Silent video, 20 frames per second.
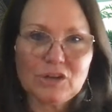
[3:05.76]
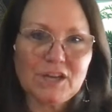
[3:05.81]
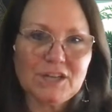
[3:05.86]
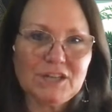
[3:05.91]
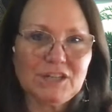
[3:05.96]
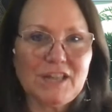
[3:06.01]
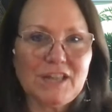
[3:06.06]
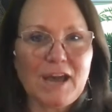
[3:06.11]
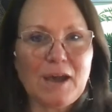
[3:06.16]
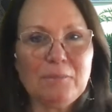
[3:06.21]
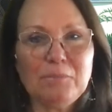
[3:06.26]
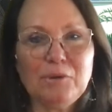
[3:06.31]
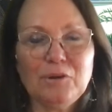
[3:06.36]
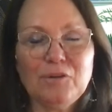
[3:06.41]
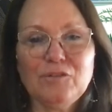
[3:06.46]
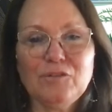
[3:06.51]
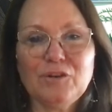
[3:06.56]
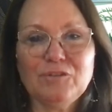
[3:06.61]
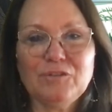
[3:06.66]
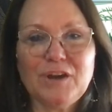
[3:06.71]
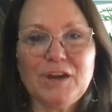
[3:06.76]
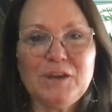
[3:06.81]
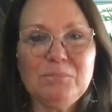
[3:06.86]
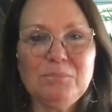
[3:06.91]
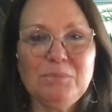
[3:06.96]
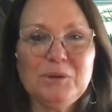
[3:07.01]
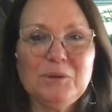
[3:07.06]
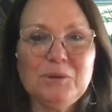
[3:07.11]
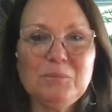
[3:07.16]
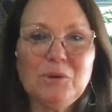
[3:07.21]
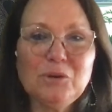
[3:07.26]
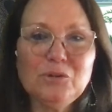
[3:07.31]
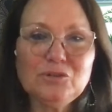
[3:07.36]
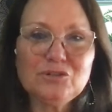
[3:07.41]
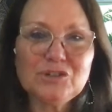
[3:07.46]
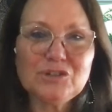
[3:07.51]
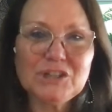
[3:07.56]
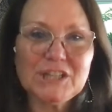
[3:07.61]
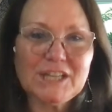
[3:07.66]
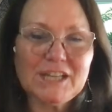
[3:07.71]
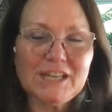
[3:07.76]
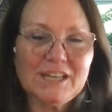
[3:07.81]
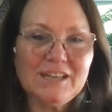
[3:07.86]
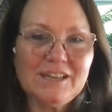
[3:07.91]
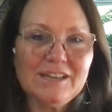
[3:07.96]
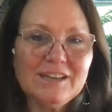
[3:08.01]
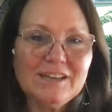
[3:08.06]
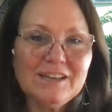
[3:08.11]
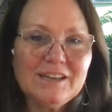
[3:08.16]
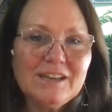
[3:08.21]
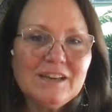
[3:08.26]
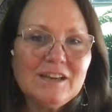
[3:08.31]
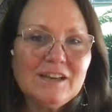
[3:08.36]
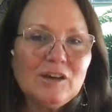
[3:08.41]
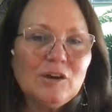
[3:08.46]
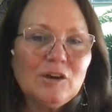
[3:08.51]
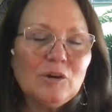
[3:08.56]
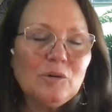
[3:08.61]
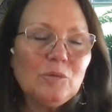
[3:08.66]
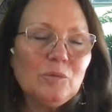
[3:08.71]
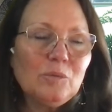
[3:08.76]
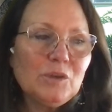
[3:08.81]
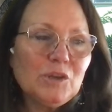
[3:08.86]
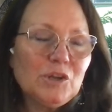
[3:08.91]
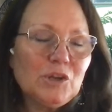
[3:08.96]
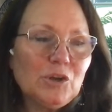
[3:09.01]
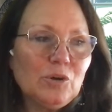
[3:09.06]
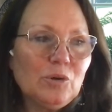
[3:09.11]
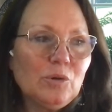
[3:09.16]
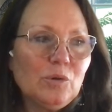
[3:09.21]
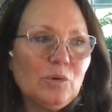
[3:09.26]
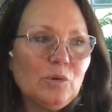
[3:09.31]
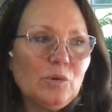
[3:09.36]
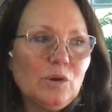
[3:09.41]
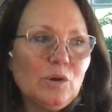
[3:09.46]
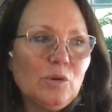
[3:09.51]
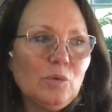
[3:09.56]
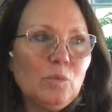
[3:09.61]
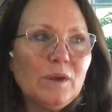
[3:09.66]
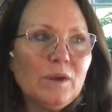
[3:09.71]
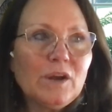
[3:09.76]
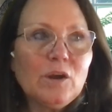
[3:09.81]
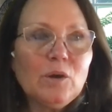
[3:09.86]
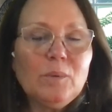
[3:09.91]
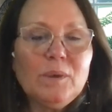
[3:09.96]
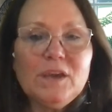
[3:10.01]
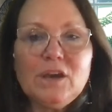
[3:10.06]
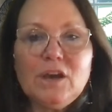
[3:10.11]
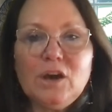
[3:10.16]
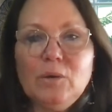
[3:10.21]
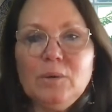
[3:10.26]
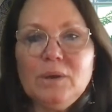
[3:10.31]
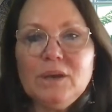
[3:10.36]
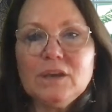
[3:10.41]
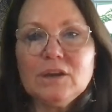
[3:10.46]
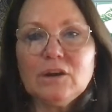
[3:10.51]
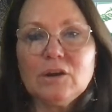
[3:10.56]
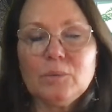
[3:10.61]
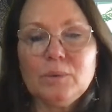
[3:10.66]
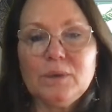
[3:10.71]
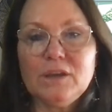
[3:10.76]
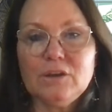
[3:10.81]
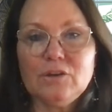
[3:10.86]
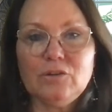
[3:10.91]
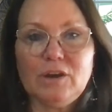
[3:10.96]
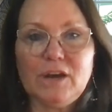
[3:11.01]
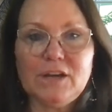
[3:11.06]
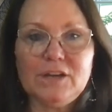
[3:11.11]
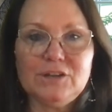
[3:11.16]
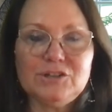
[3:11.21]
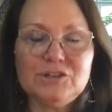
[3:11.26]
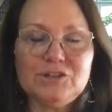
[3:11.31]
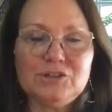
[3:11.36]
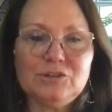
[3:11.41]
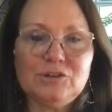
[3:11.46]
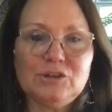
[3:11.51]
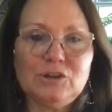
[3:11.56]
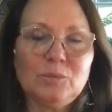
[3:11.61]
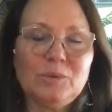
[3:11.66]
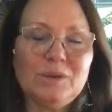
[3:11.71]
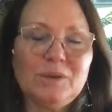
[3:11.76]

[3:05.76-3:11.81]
kind of lap over, right? But emotionally, well, where are we going? Are we in gratitude?